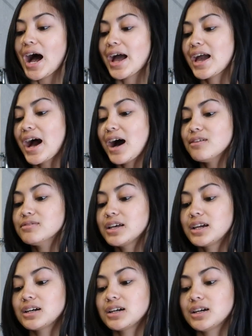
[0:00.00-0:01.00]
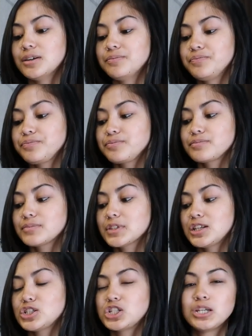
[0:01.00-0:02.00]
I have like a
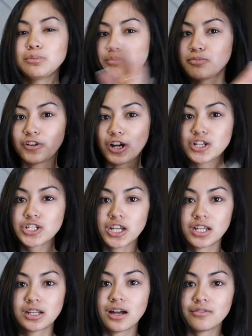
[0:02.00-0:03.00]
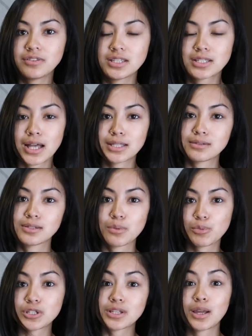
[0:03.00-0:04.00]
cheap version of these kinds of
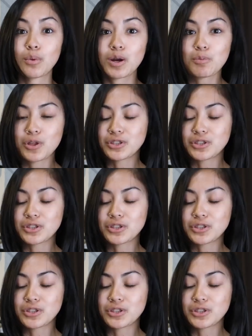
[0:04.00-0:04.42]
slippers and I wear them